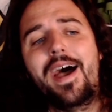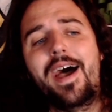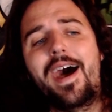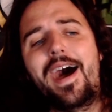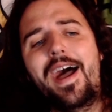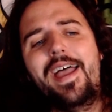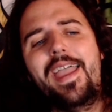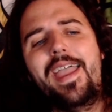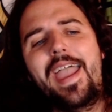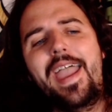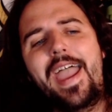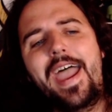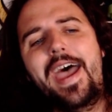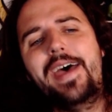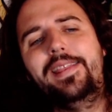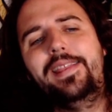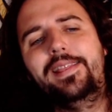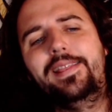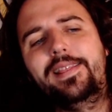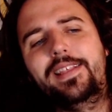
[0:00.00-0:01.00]
I
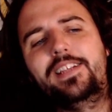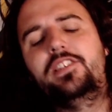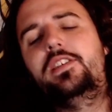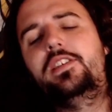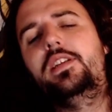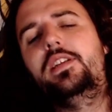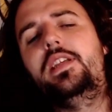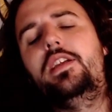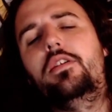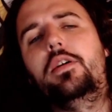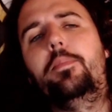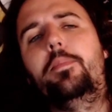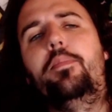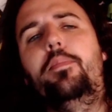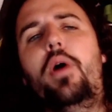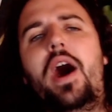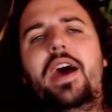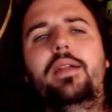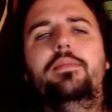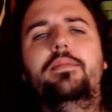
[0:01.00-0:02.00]
had listed here a
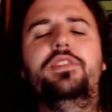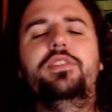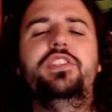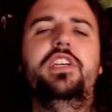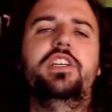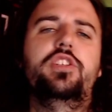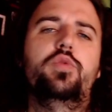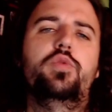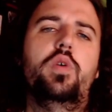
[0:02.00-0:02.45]
bottom six